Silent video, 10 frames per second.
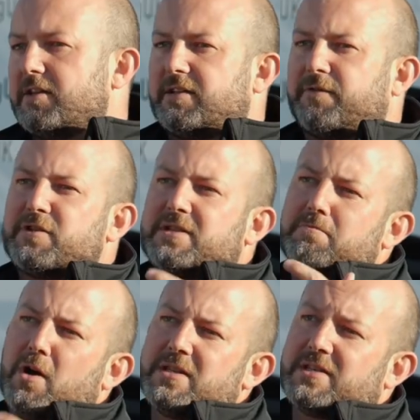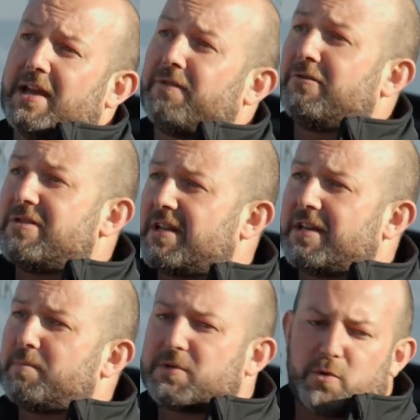the difference in mindset, if there is
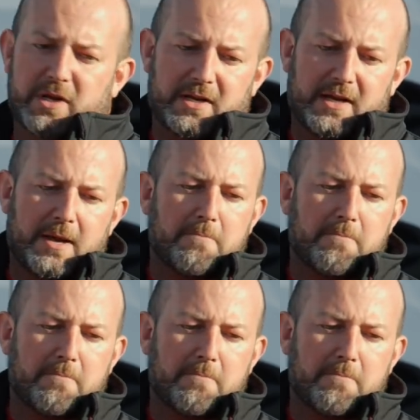any, between